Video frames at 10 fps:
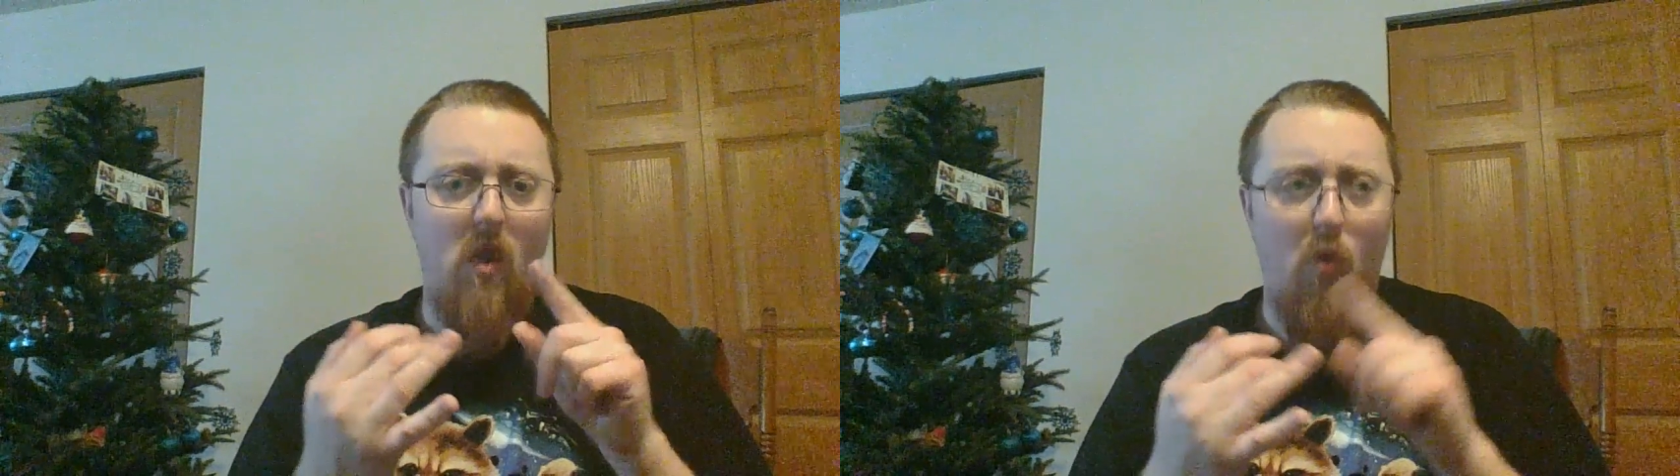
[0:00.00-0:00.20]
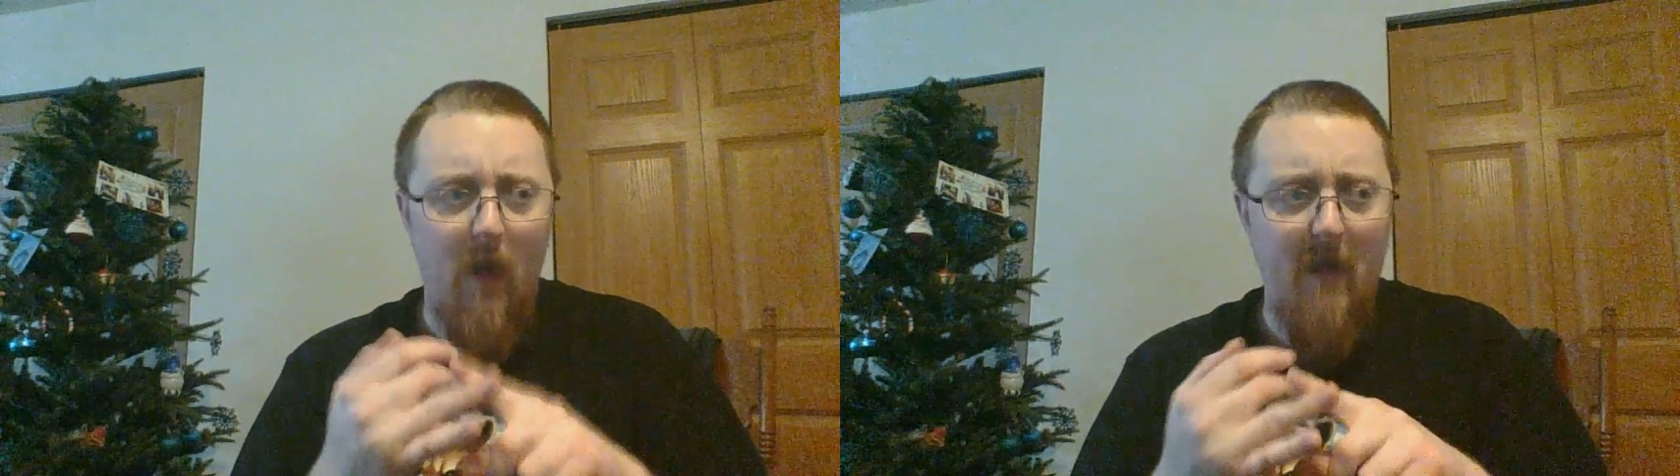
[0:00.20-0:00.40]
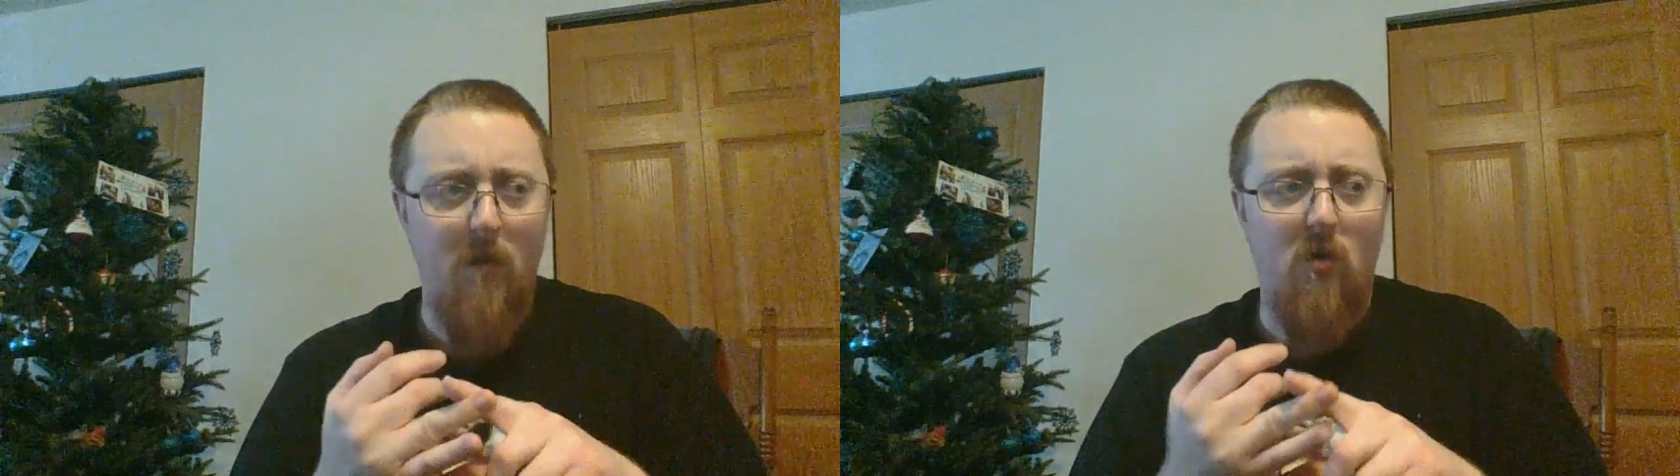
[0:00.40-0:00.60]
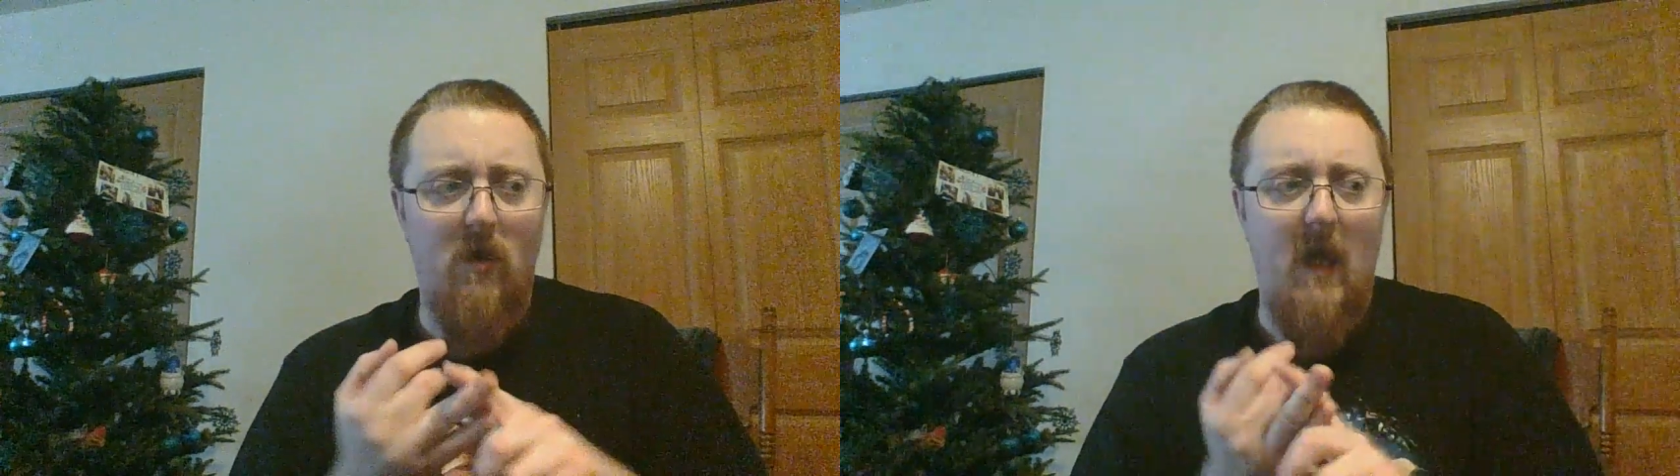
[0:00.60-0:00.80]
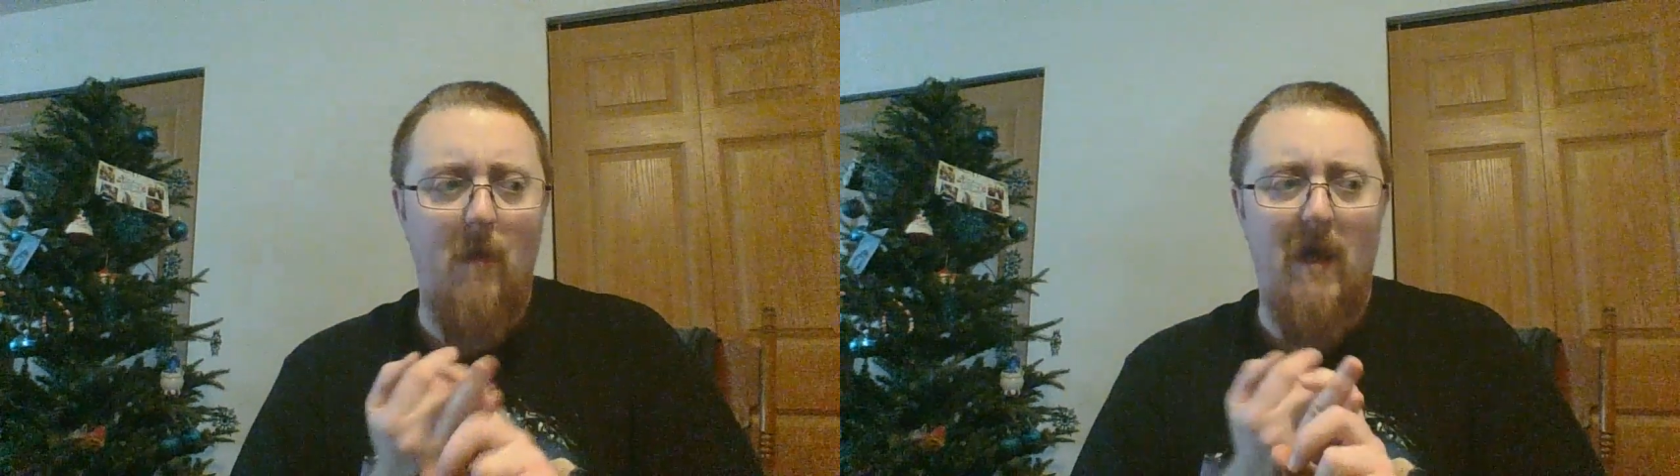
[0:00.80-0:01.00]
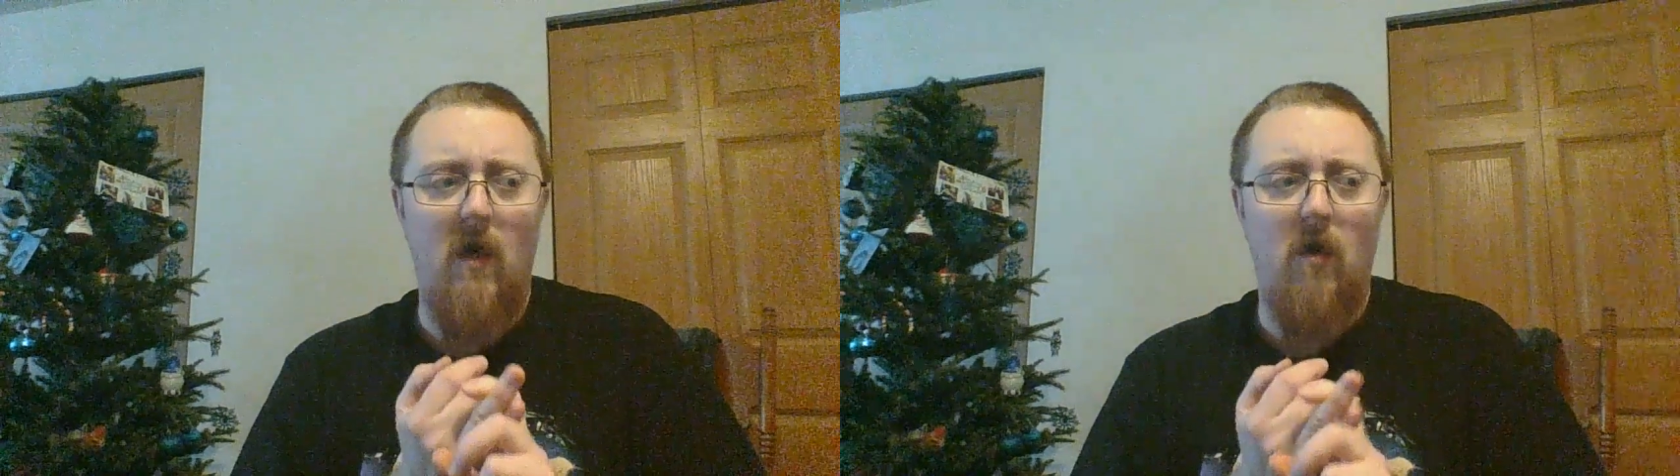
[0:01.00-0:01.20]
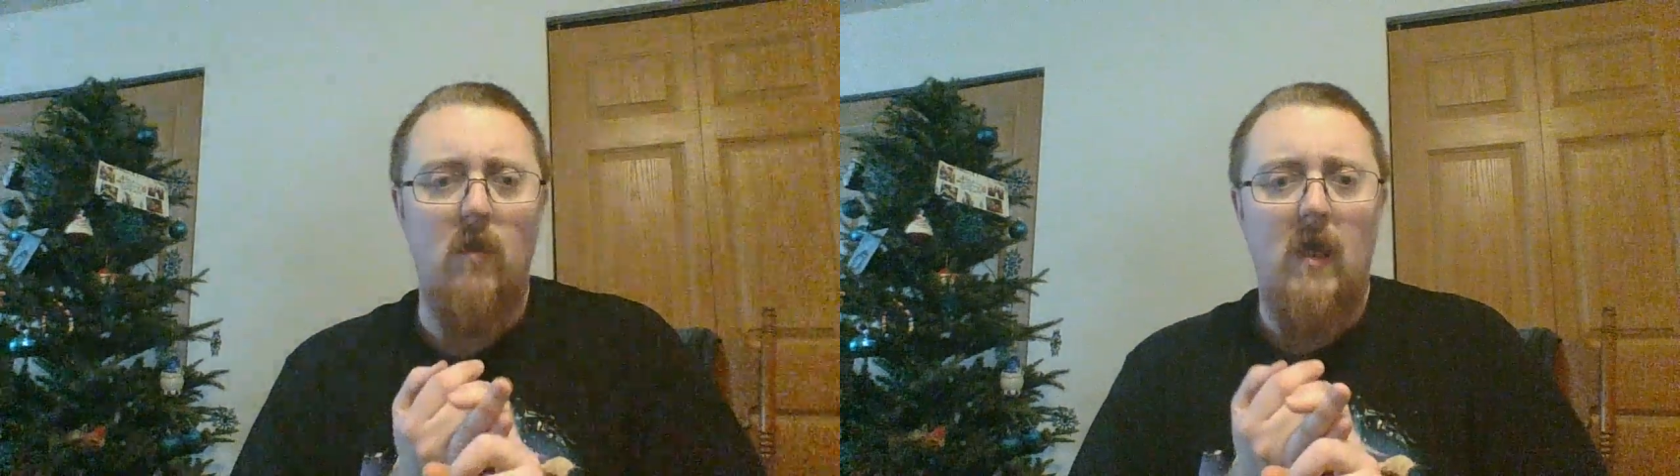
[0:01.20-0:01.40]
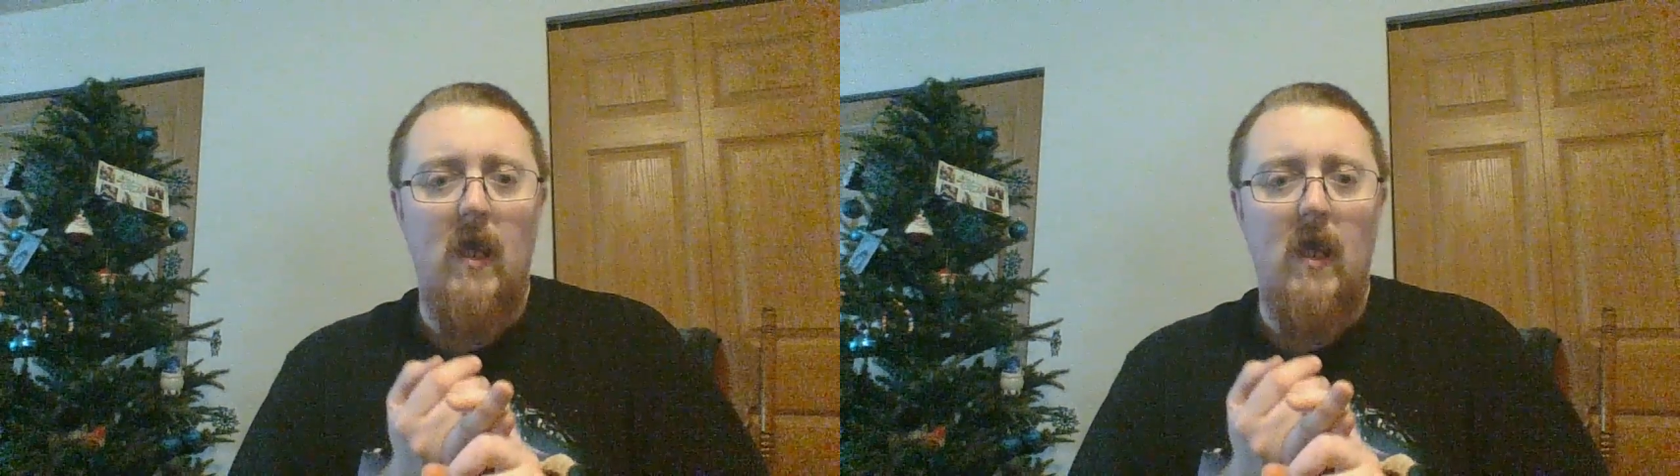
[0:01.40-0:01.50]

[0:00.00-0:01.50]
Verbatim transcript: Red Bull came out,